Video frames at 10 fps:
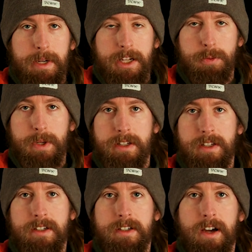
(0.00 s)

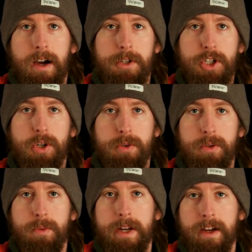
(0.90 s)
management, I will show you
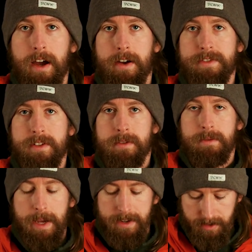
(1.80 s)
when I have
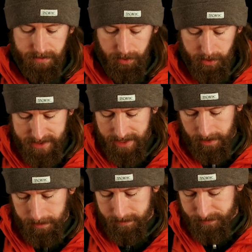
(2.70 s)
made the full
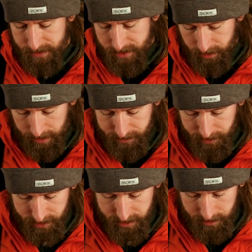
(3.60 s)
setup. So at
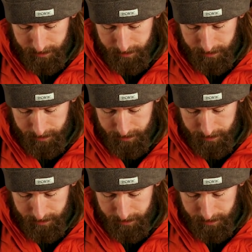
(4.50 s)
first,